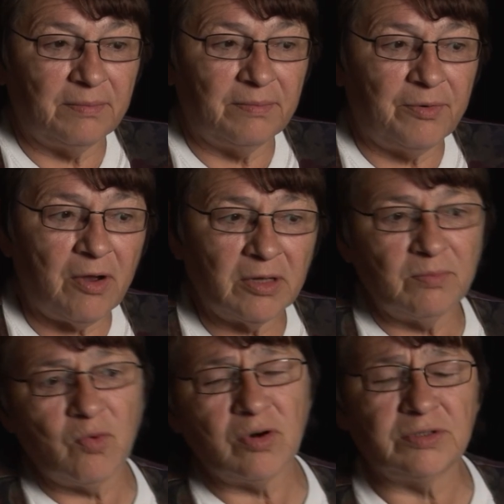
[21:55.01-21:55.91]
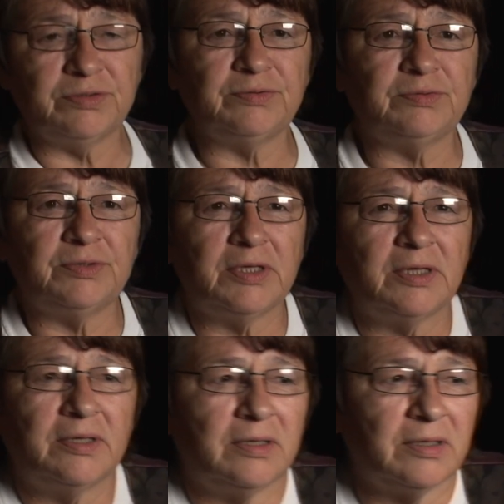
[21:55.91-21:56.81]
brought more to
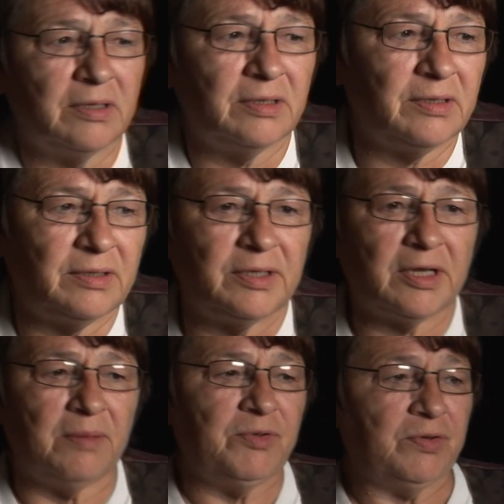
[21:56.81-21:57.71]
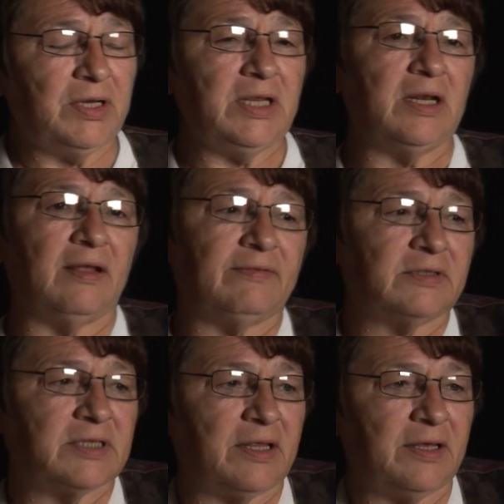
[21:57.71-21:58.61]
the the community
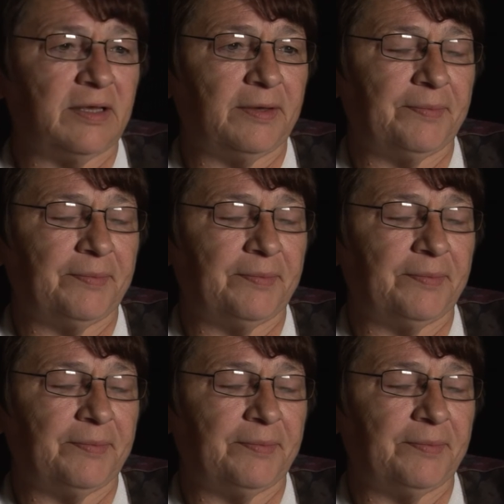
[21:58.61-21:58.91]
levels i think